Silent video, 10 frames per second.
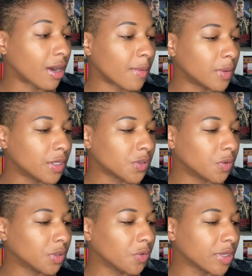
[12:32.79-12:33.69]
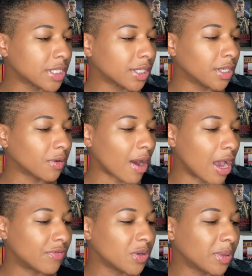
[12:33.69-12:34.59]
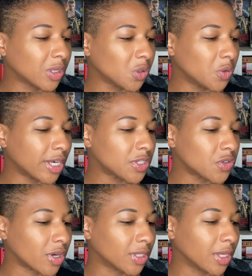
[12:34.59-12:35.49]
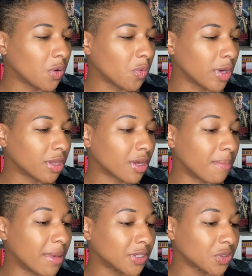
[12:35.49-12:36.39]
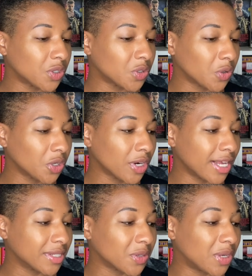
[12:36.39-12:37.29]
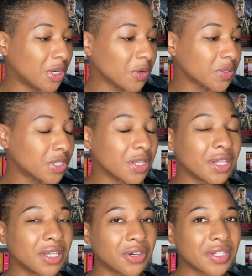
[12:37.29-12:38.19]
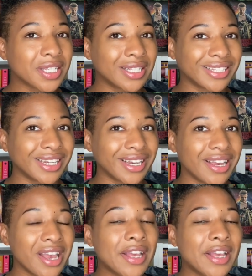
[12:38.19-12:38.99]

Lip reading: The couple has only recently arrived, but Luke is struggling with a mental disorder, and so he goes to the nearest clinic